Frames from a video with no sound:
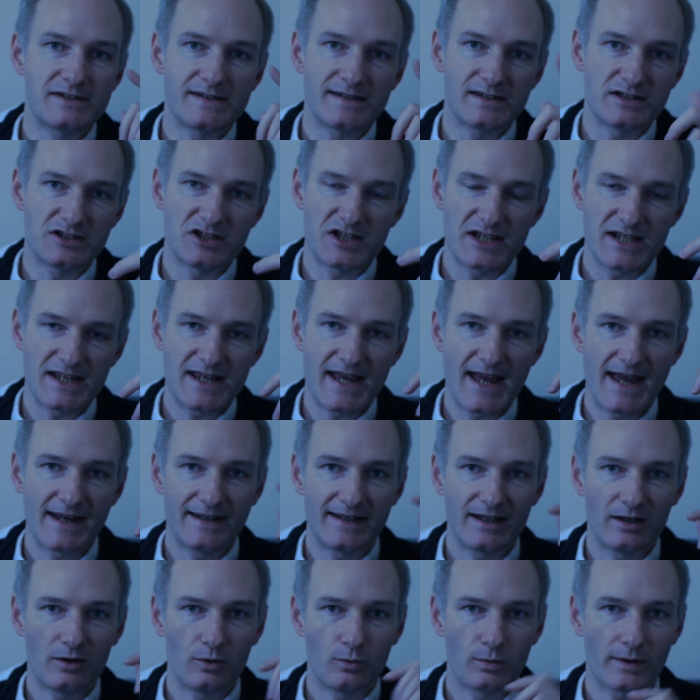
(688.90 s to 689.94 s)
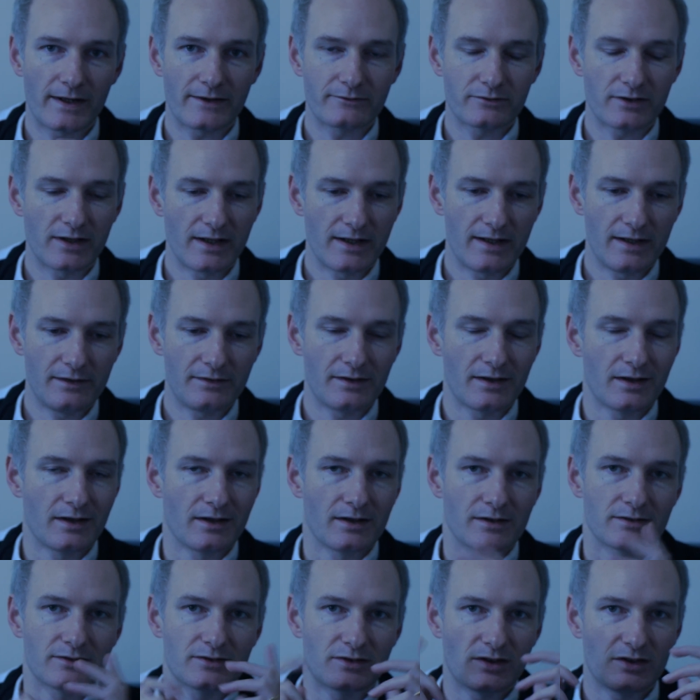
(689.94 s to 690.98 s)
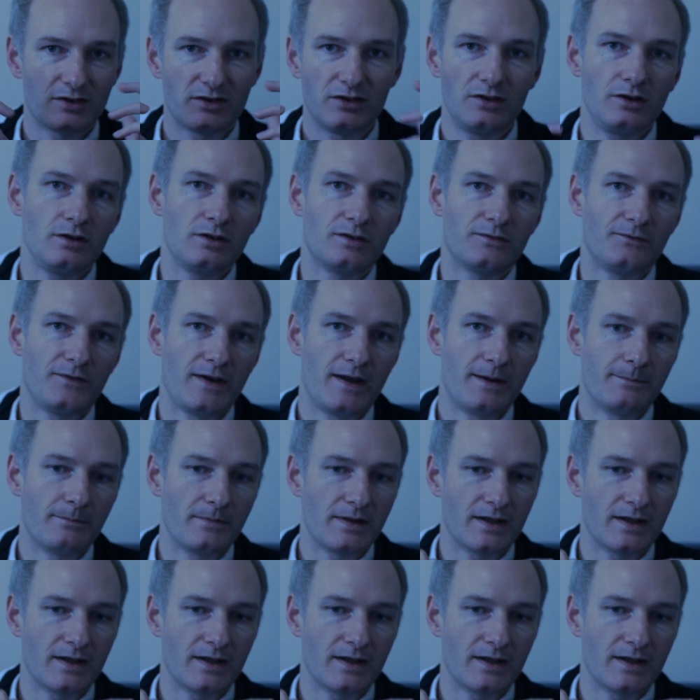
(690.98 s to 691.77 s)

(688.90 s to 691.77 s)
Gedit or whatever it is. Just use Vim.